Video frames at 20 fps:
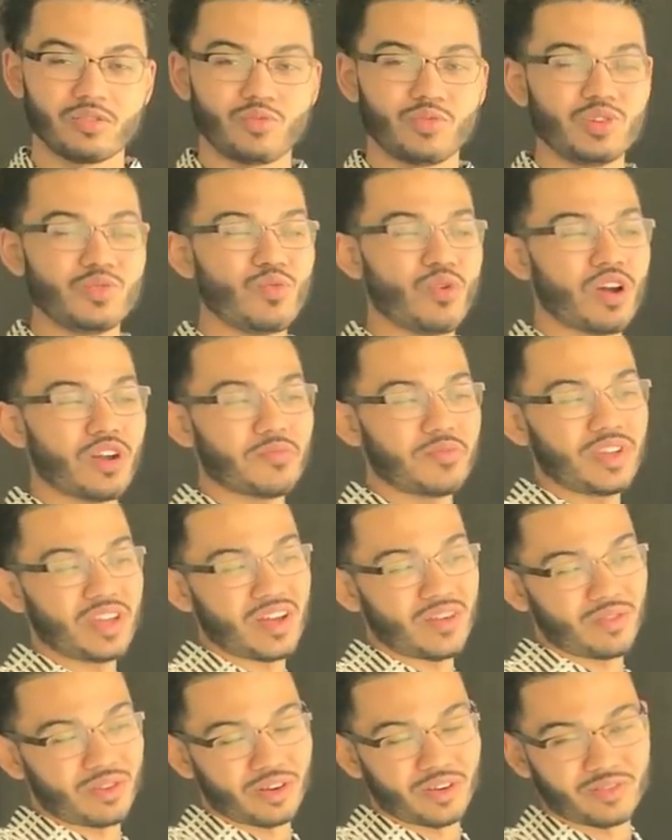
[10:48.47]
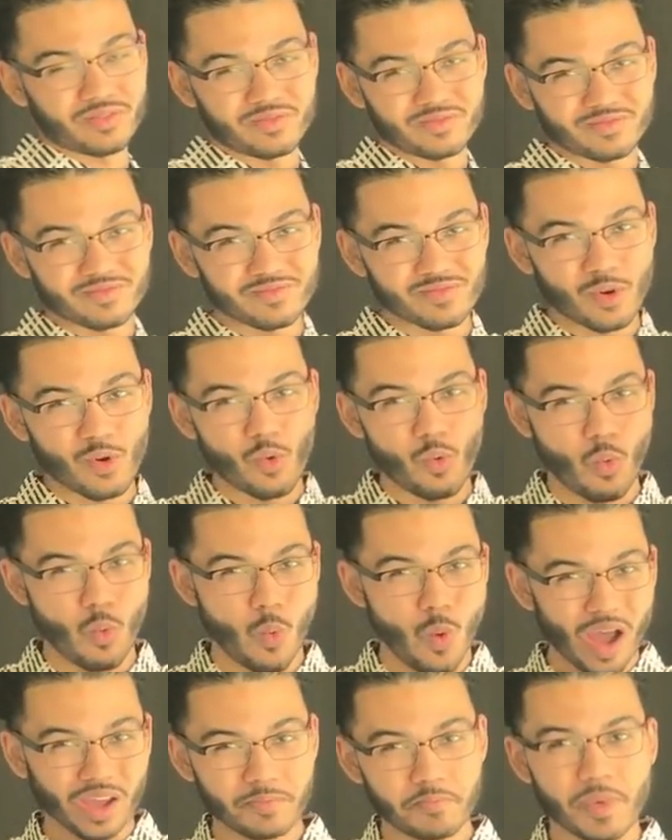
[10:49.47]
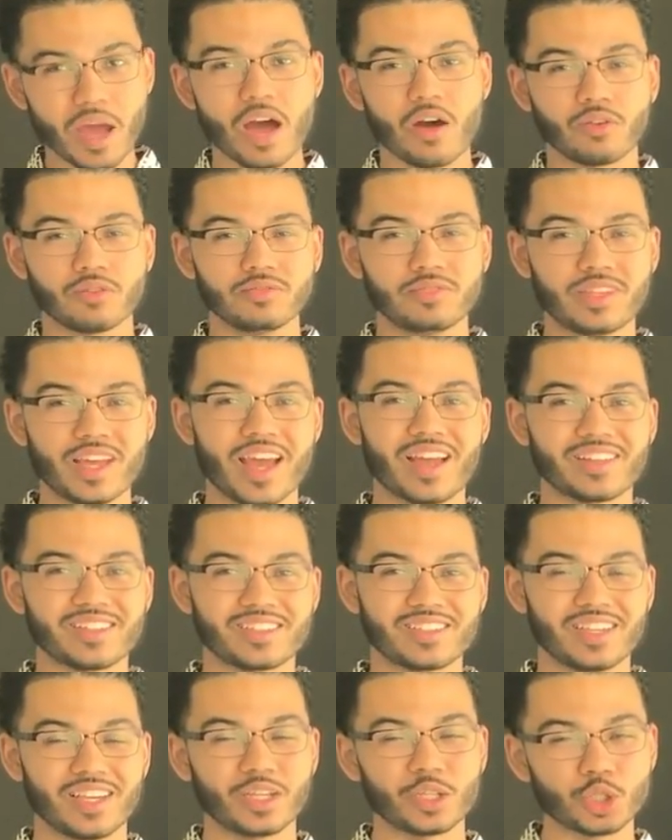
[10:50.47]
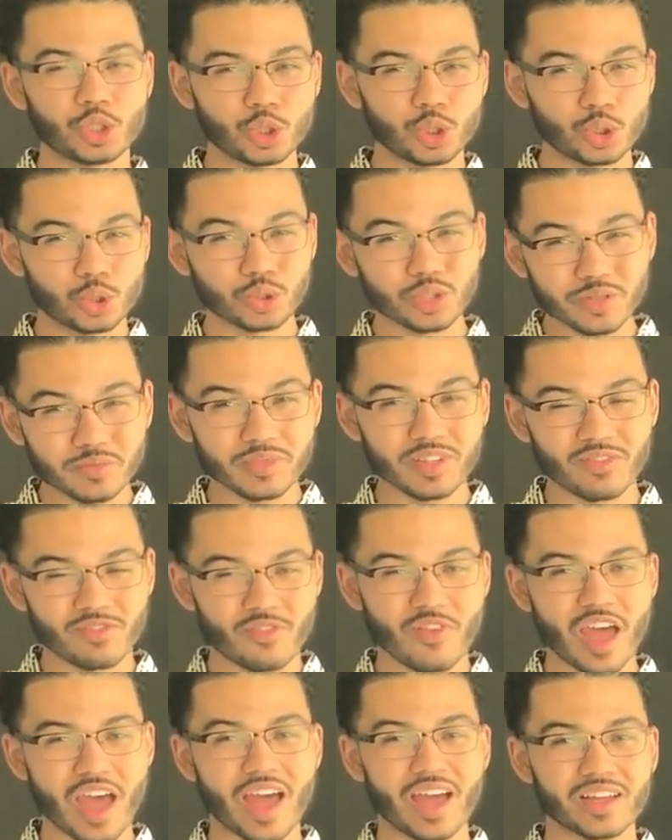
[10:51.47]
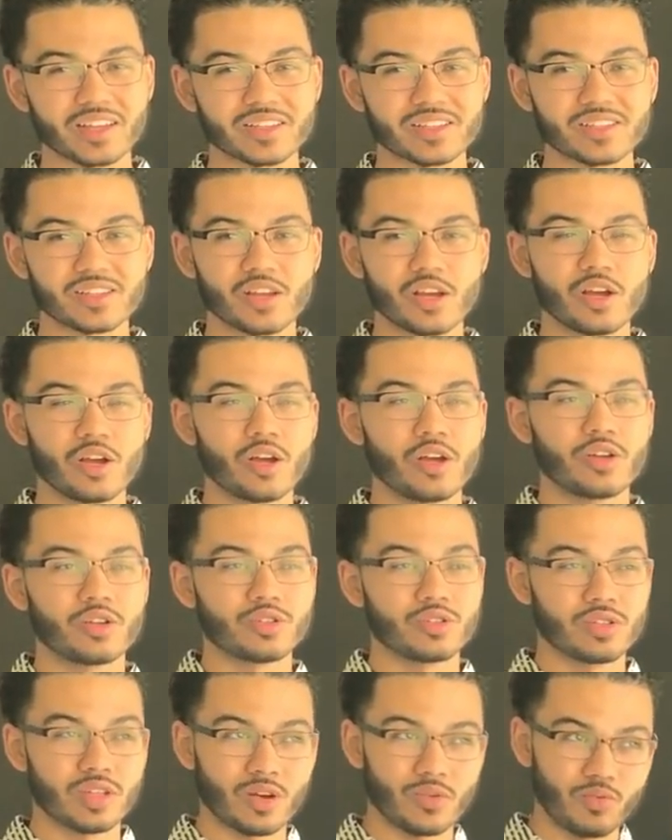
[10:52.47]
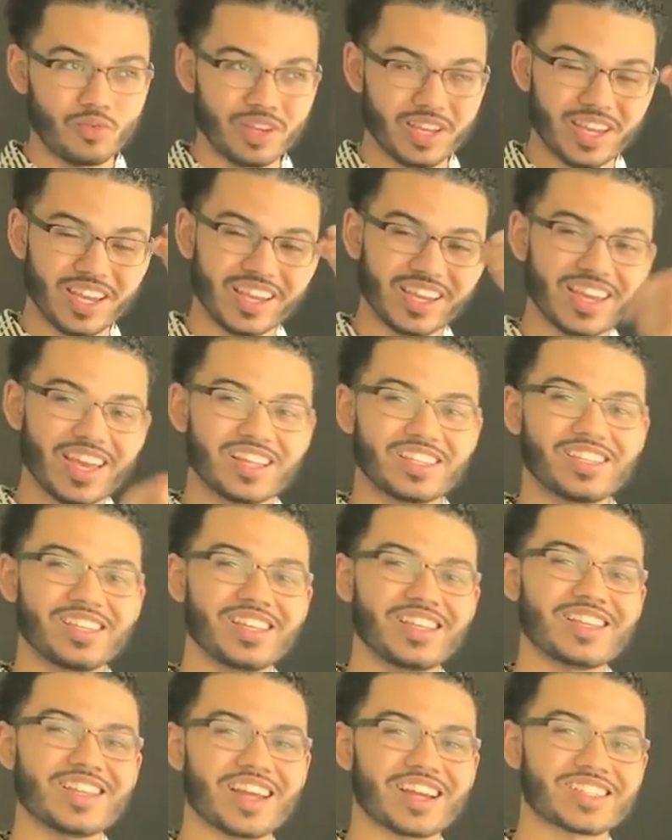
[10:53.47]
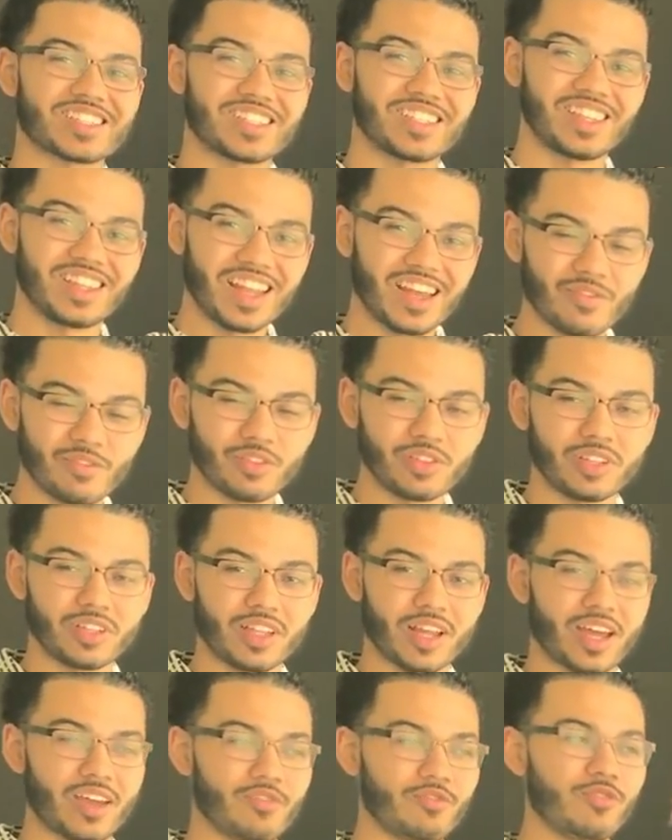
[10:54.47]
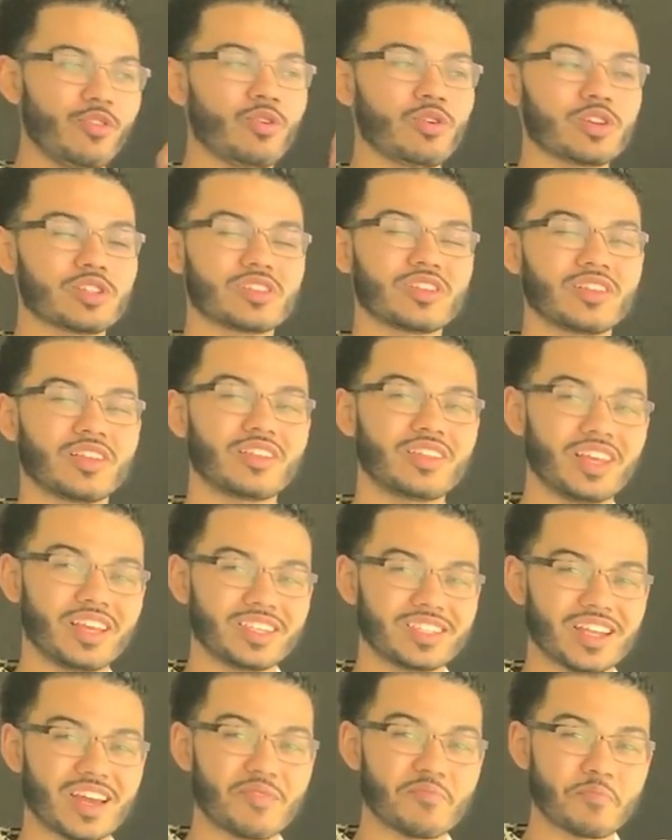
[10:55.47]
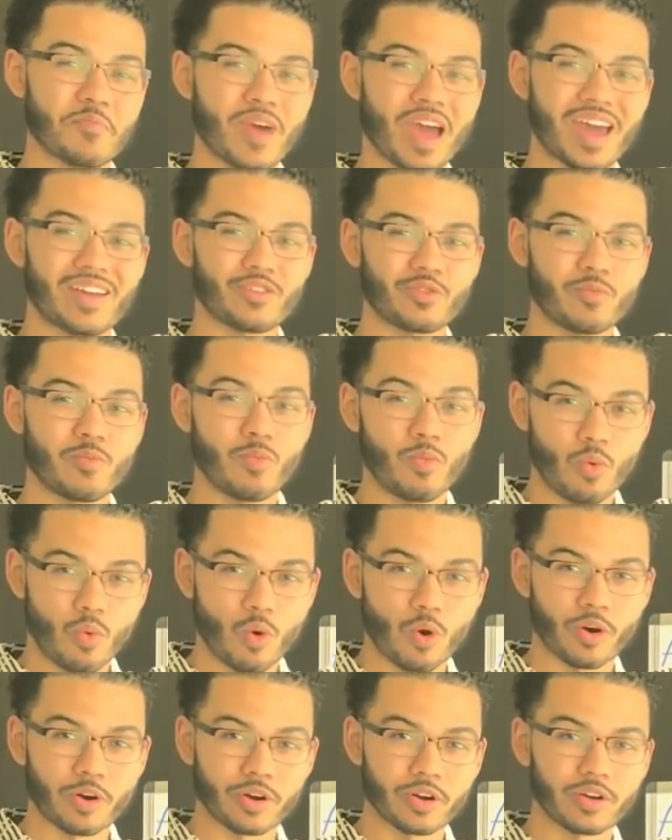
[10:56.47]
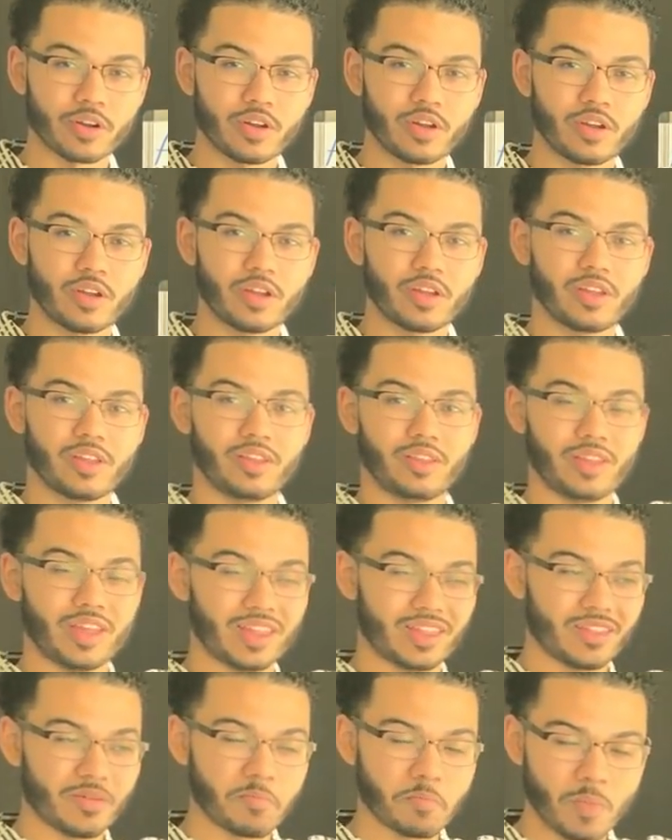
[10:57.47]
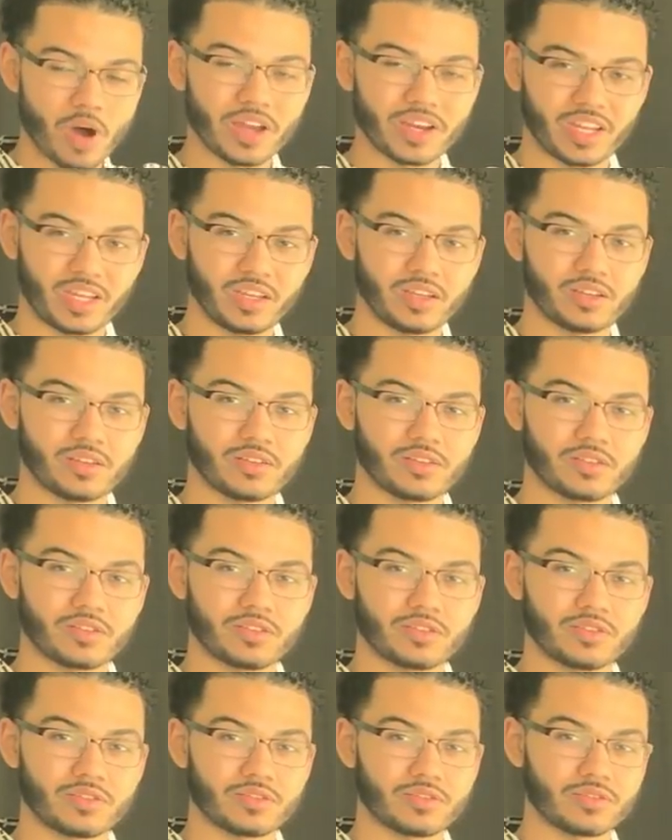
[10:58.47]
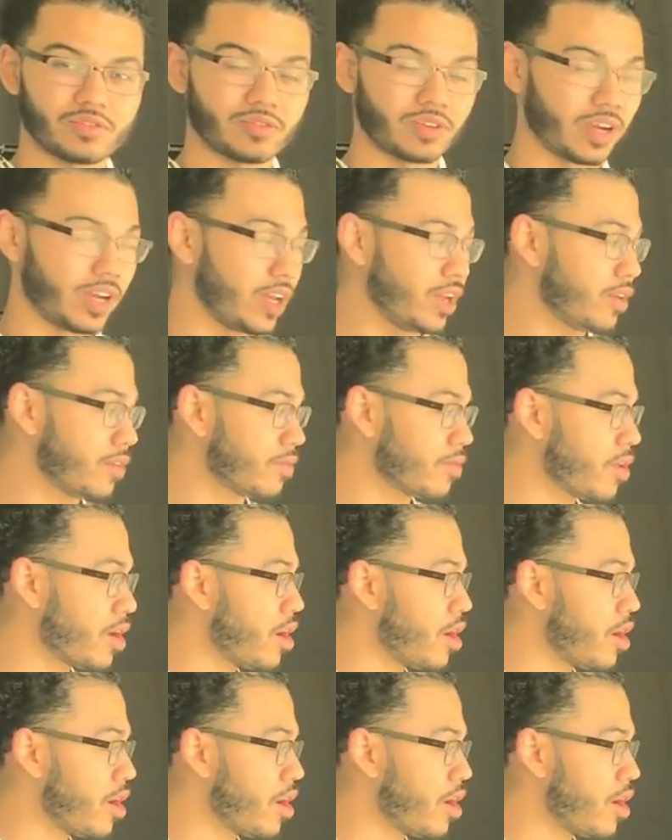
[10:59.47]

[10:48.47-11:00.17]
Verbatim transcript: We want to be able to wipe out debts extremely fast so that we can get to the next level in life, focus on the things that matter more than the money, right?